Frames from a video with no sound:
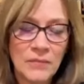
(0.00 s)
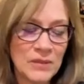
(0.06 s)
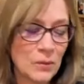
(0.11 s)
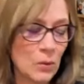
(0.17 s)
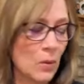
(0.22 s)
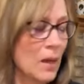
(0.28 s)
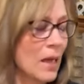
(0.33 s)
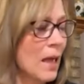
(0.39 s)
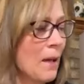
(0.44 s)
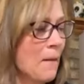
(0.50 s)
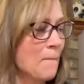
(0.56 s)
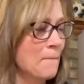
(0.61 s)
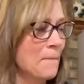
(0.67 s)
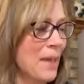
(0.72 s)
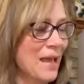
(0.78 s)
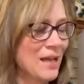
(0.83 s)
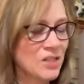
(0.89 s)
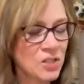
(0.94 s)
So
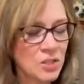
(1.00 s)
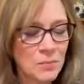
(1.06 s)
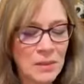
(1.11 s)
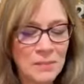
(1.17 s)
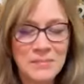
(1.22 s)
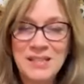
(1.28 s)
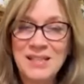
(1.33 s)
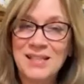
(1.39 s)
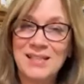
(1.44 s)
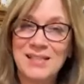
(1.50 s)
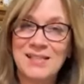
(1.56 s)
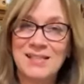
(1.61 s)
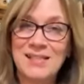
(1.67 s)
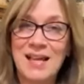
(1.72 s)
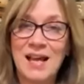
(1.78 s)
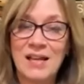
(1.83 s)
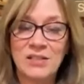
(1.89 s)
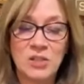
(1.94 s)
match them up to the
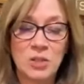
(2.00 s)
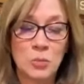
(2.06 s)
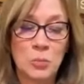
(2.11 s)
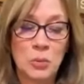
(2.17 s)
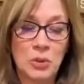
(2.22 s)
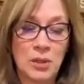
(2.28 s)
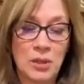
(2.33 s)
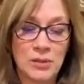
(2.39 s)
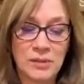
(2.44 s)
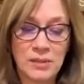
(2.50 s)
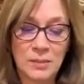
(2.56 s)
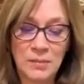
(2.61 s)
size of your birdhouse.